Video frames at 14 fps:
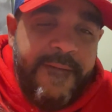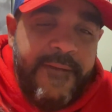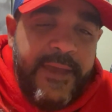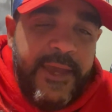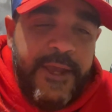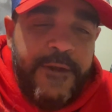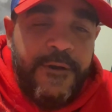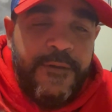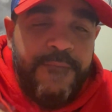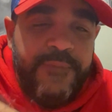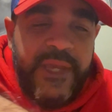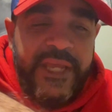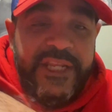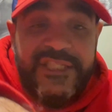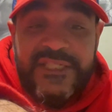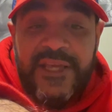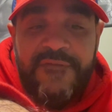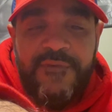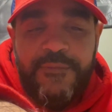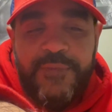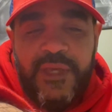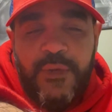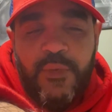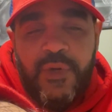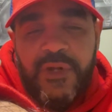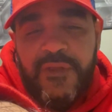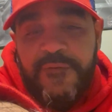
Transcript: And 87 being one of the